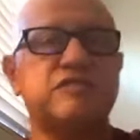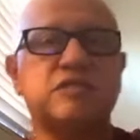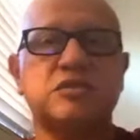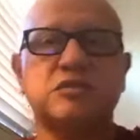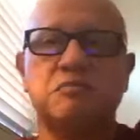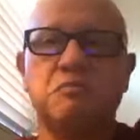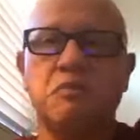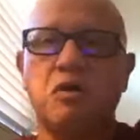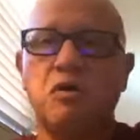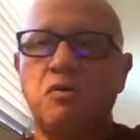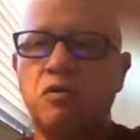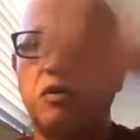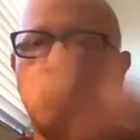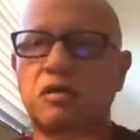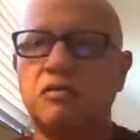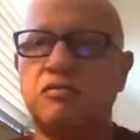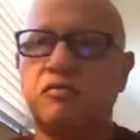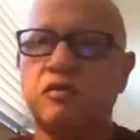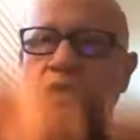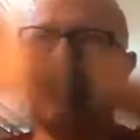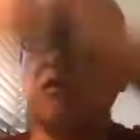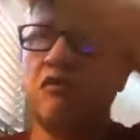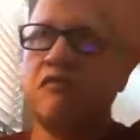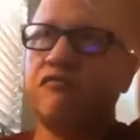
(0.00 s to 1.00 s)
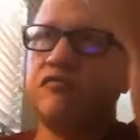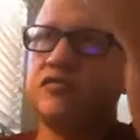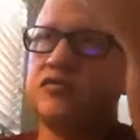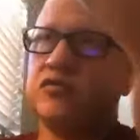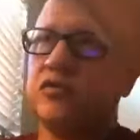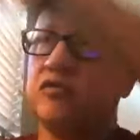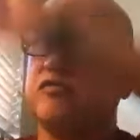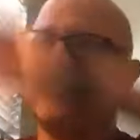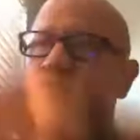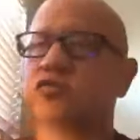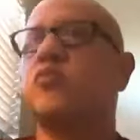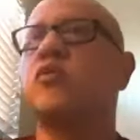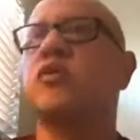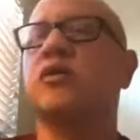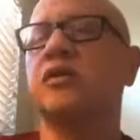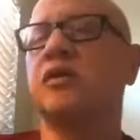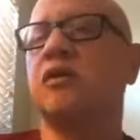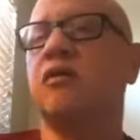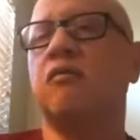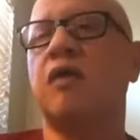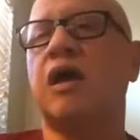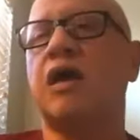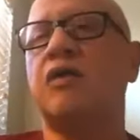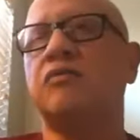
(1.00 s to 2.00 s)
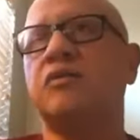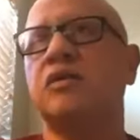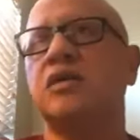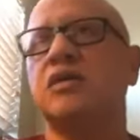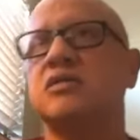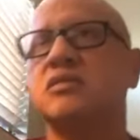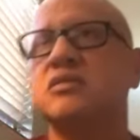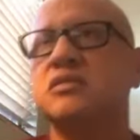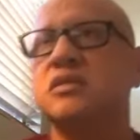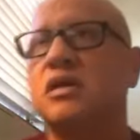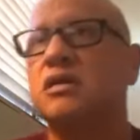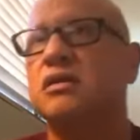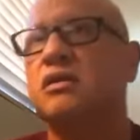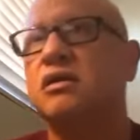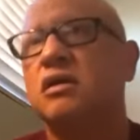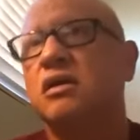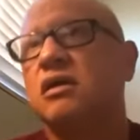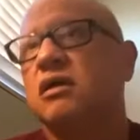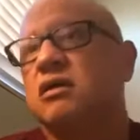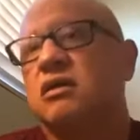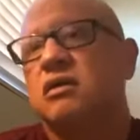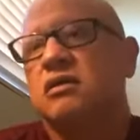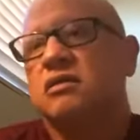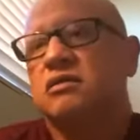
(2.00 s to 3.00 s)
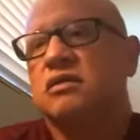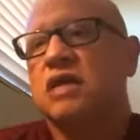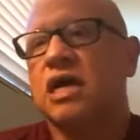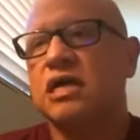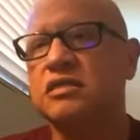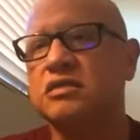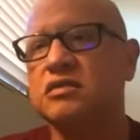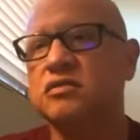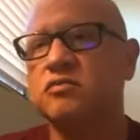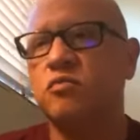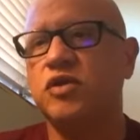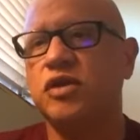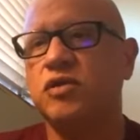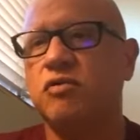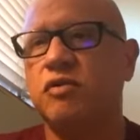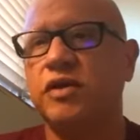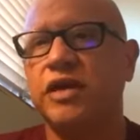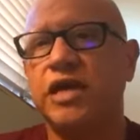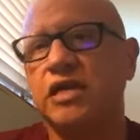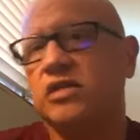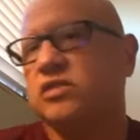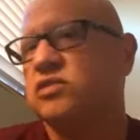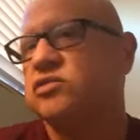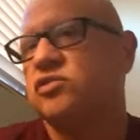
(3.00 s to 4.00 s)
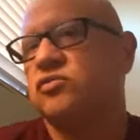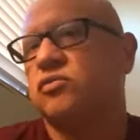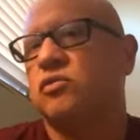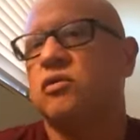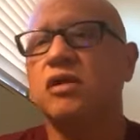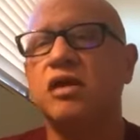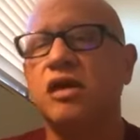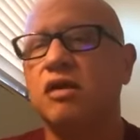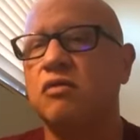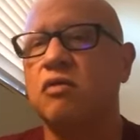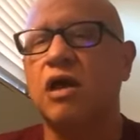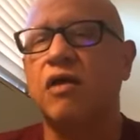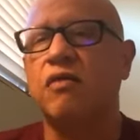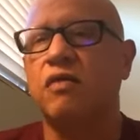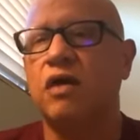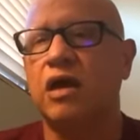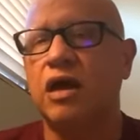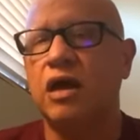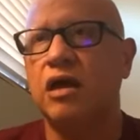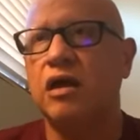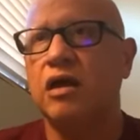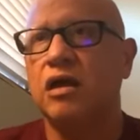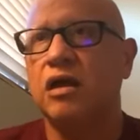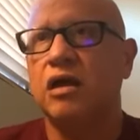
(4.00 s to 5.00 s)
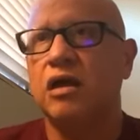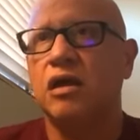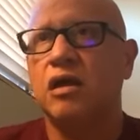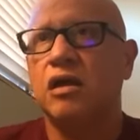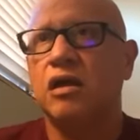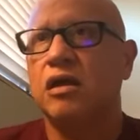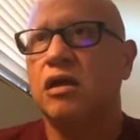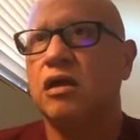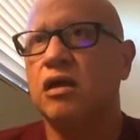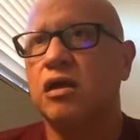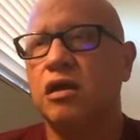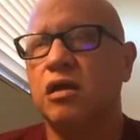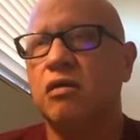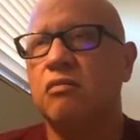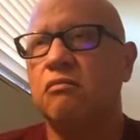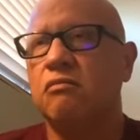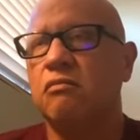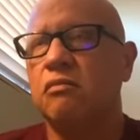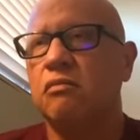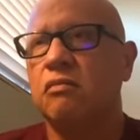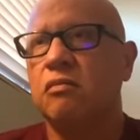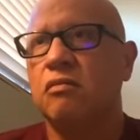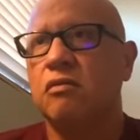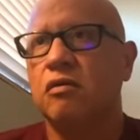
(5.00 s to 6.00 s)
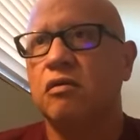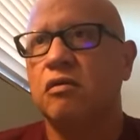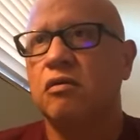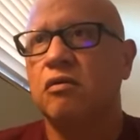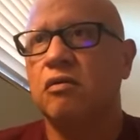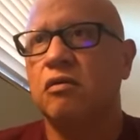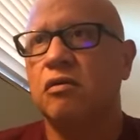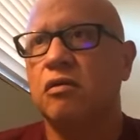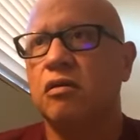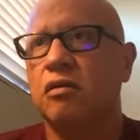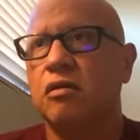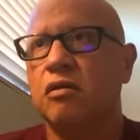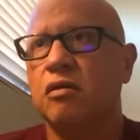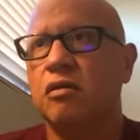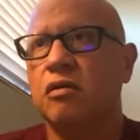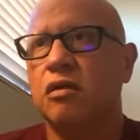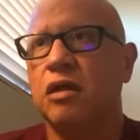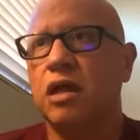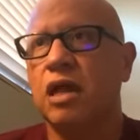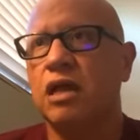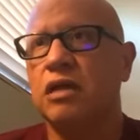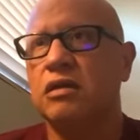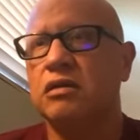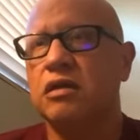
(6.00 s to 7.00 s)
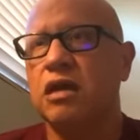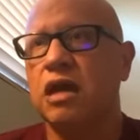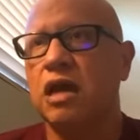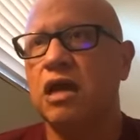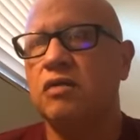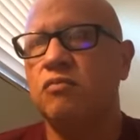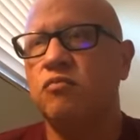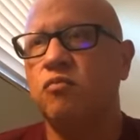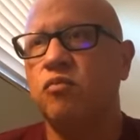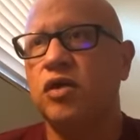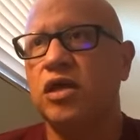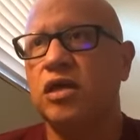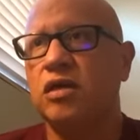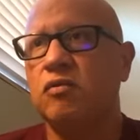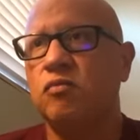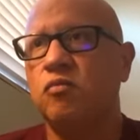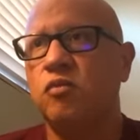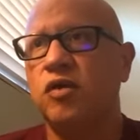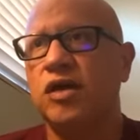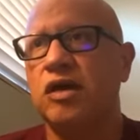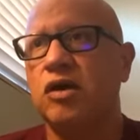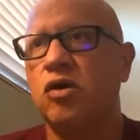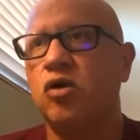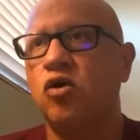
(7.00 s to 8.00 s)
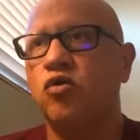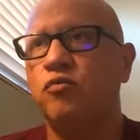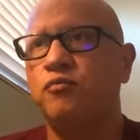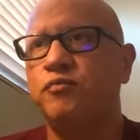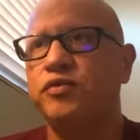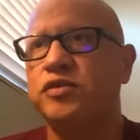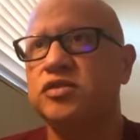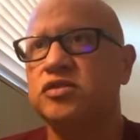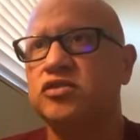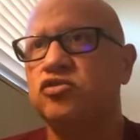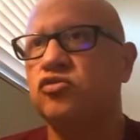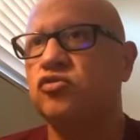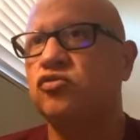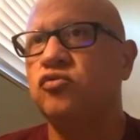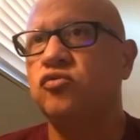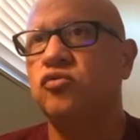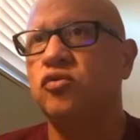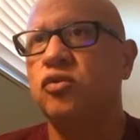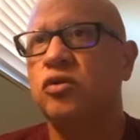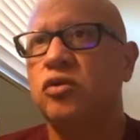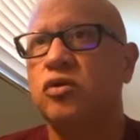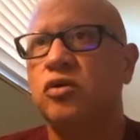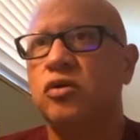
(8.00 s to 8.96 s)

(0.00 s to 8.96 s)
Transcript: smoke that are sort of swirling around us. And that's, we create story around that. Um, and, and we, we hope to,